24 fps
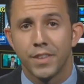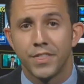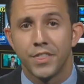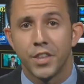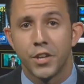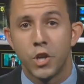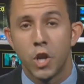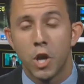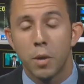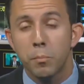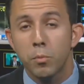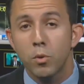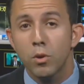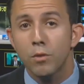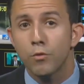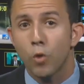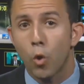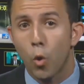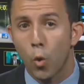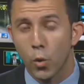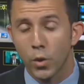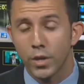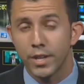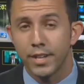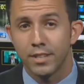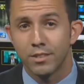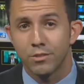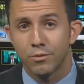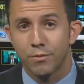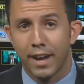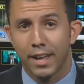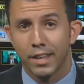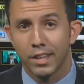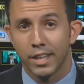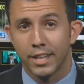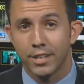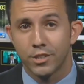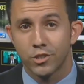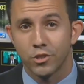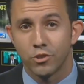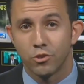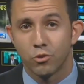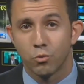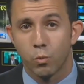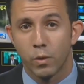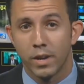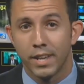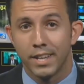and the number of ordinance
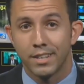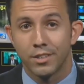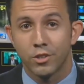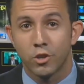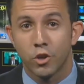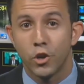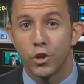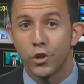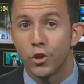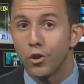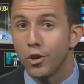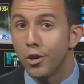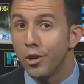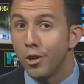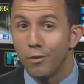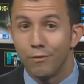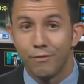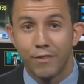violations written could